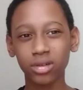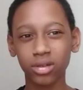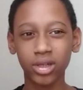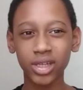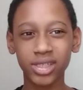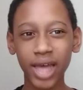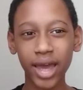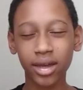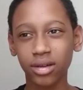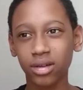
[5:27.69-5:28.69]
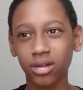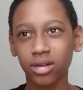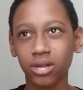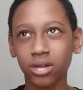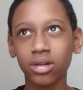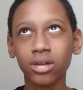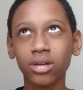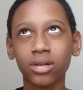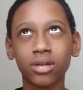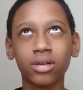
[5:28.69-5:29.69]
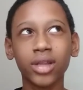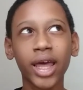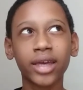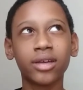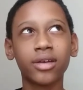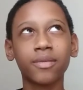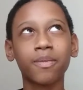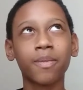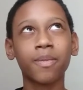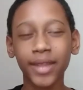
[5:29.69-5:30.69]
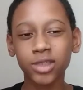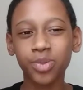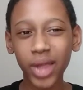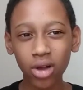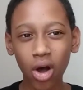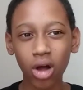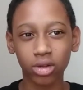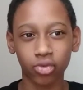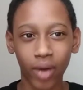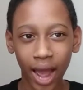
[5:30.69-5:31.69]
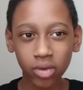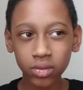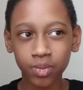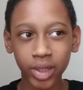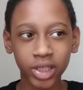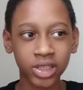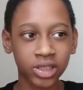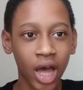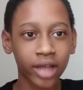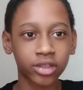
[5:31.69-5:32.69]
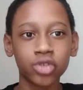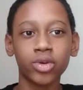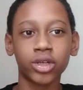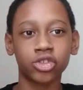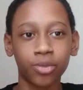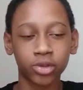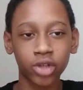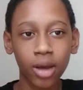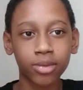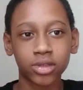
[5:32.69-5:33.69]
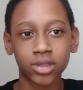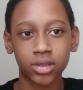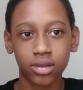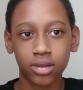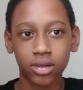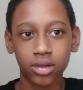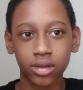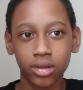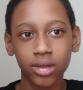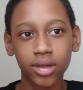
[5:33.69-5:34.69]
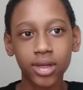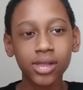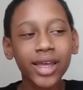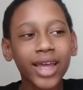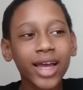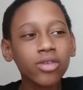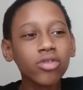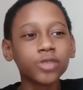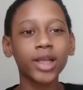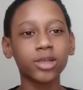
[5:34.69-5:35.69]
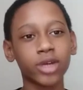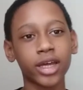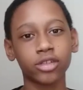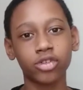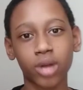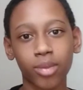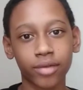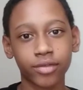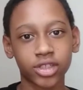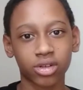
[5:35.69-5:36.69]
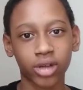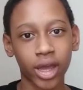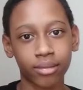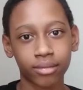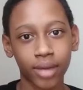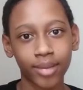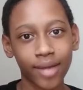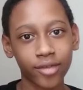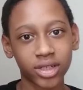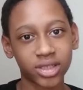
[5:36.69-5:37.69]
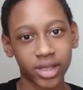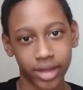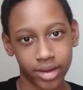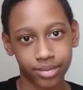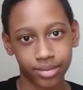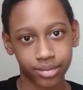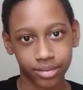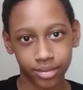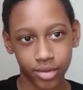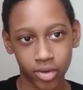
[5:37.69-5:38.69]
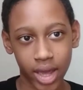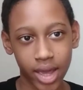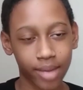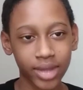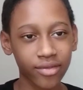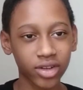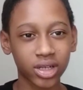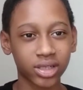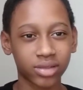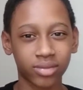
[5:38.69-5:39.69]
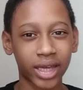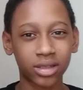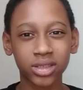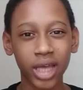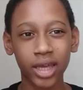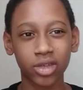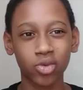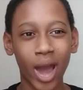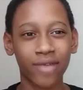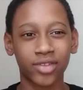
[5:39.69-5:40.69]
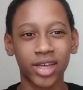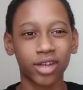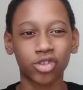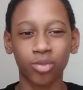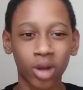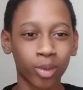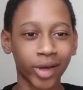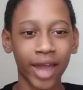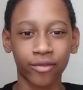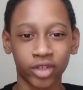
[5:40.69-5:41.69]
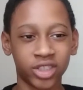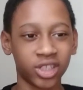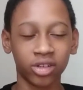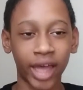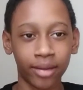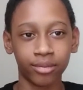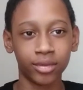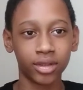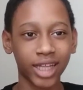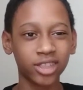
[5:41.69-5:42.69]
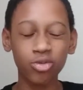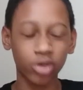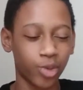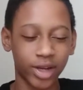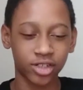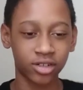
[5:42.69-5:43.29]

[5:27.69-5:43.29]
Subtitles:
is that, like, he's playing all around, but he's not doing triple doubles. Like, I don't expect him to get a triple double every single game. I'm never gonna say that. Okay, I'm never gonna say you have to get a triple double every single game. That's too much pressure.